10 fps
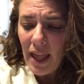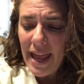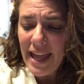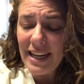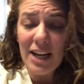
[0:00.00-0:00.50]

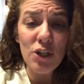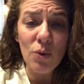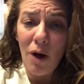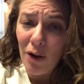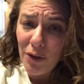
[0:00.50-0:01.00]
And as you
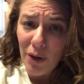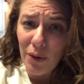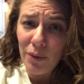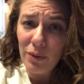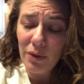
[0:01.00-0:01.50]
all
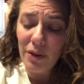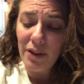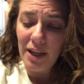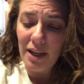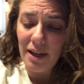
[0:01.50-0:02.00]
know,
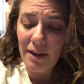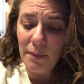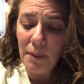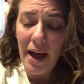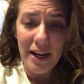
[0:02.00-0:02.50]
the
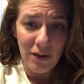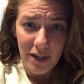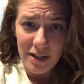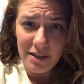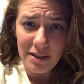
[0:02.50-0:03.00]
pie
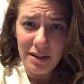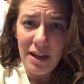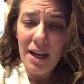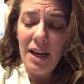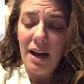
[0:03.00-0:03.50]
crust
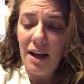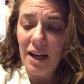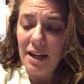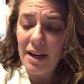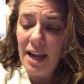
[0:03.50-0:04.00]

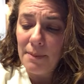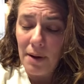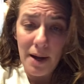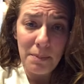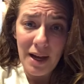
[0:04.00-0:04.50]
on a
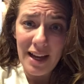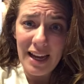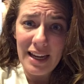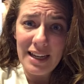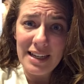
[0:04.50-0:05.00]
pot
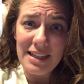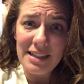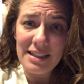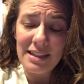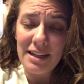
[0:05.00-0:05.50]
pie
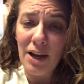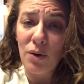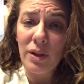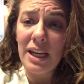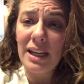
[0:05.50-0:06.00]
is not
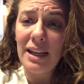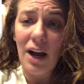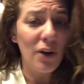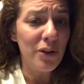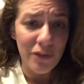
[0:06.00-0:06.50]
only
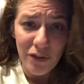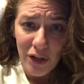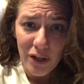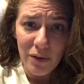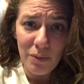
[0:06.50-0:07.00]
not good for
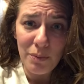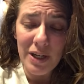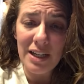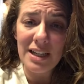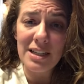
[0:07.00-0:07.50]
you, but
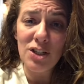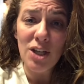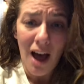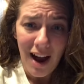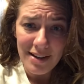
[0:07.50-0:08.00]
it is
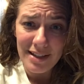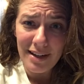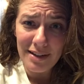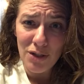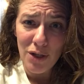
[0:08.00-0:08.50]

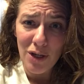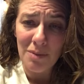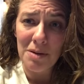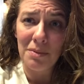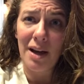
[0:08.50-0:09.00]
toxic to the
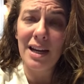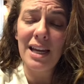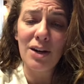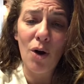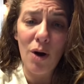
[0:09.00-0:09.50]
human
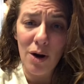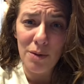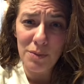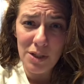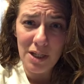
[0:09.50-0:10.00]
body. It
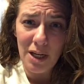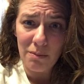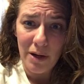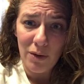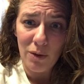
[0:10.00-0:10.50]
harms the gut
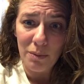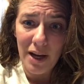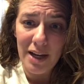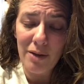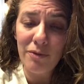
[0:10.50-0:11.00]

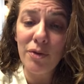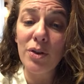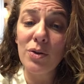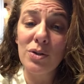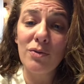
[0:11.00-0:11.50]
microbiome. For
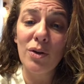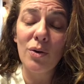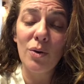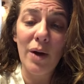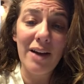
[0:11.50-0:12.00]
those of
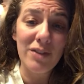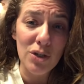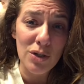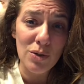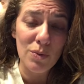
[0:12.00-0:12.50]
you who have
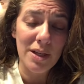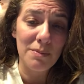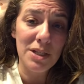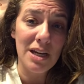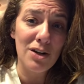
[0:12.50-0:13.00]
issues with
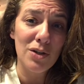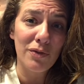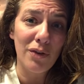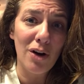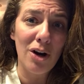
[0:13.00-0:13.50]

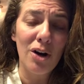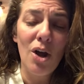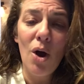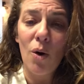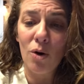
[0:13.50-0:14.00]
MTHFR
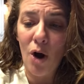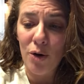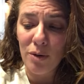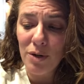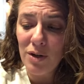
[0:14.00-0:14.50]
or
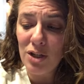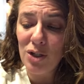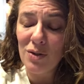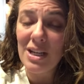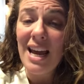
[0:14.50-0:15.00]
autoimmune issues,